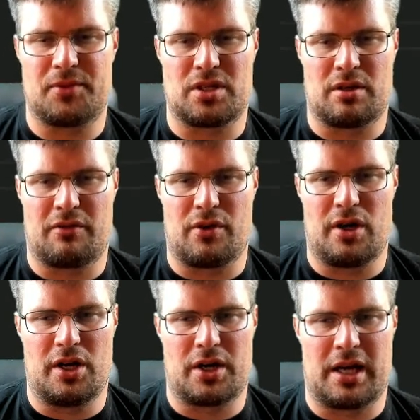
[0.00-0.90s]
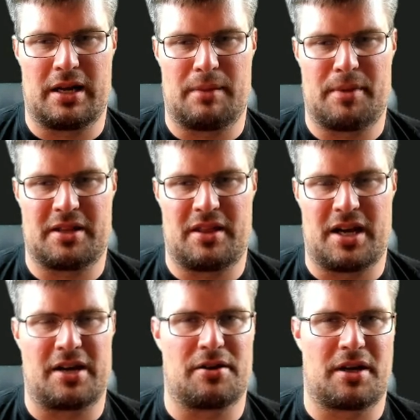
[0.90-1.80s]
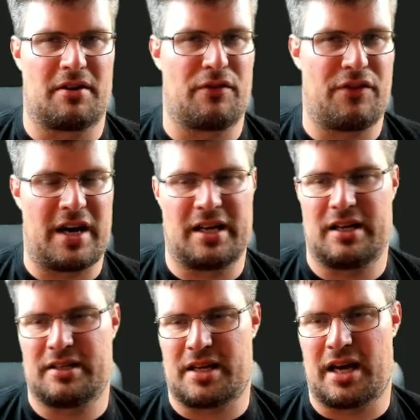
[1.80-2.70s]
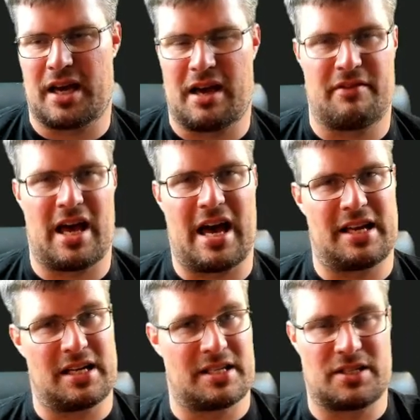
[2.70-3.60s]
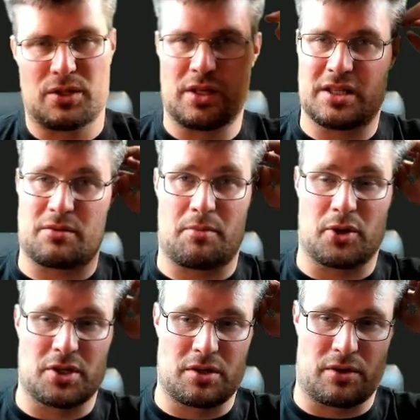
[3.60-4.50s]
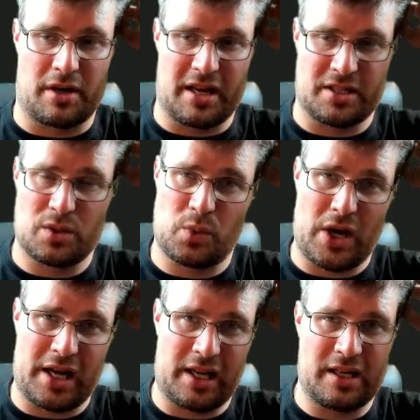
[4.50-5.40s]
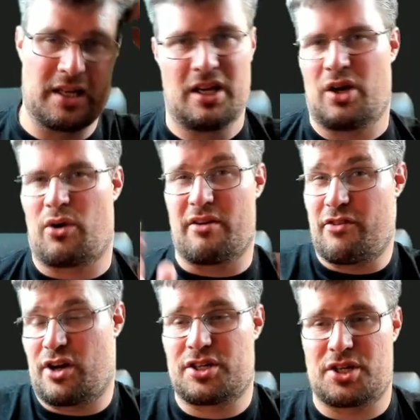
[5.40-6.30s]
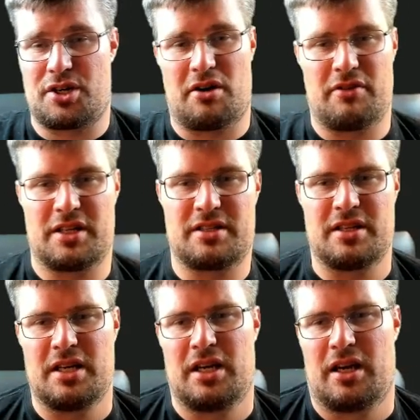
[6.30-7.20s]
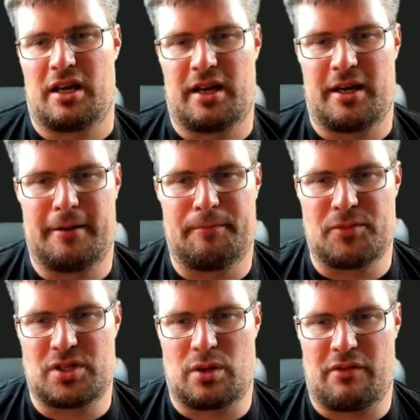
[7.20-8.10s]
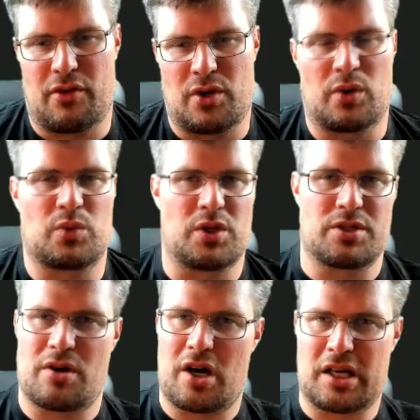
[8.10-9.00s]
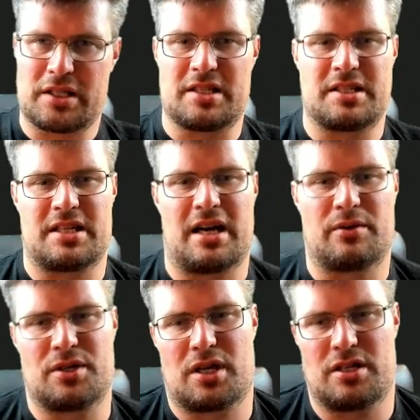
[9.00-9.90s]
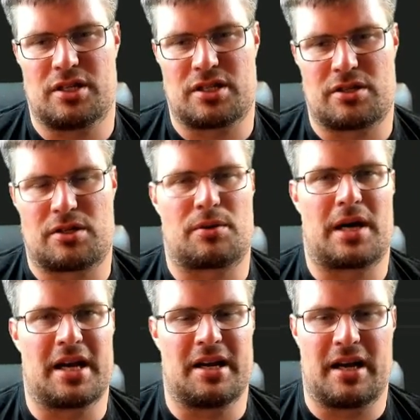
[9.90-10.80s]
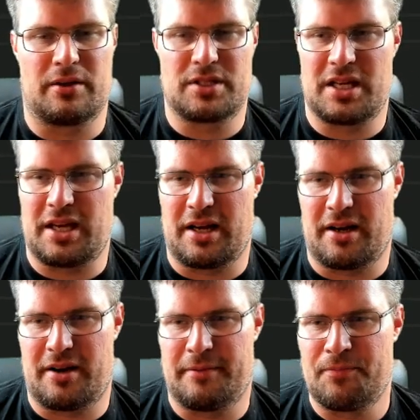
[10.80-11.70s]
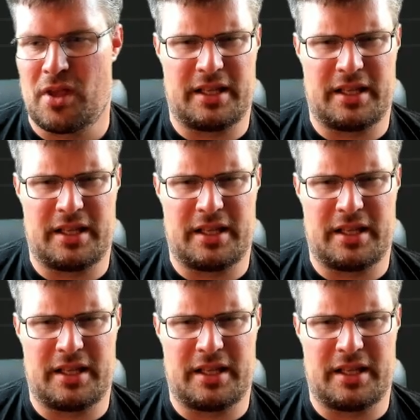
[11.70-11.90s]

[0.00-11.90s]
So if you look a little bit there, you can find it. I have added it to this repository as well, or a version of it. Um, so if you don't want to hunt it down, you can just try it out here.